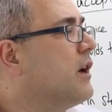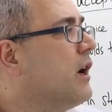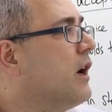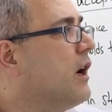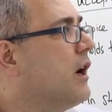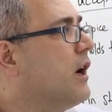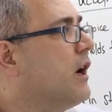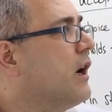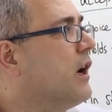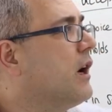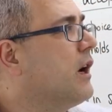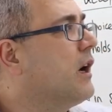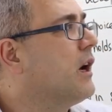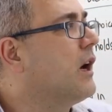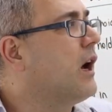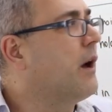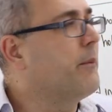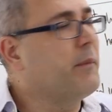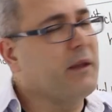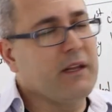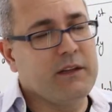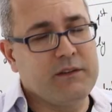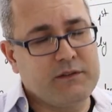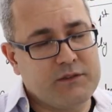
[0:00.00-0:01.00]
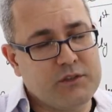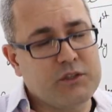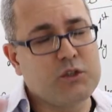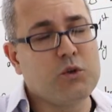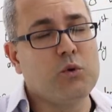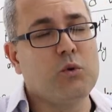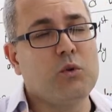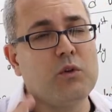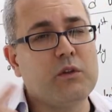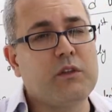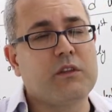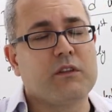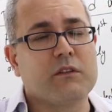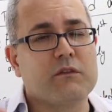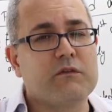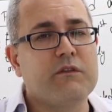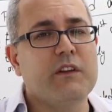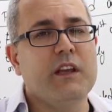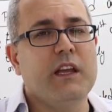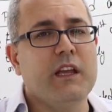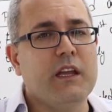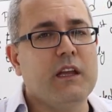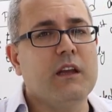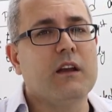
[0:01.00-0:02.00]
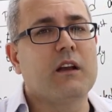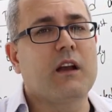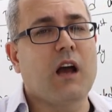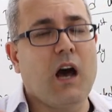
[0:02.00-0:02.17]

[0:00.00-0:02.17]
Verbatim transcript: uh, I mean, school 3,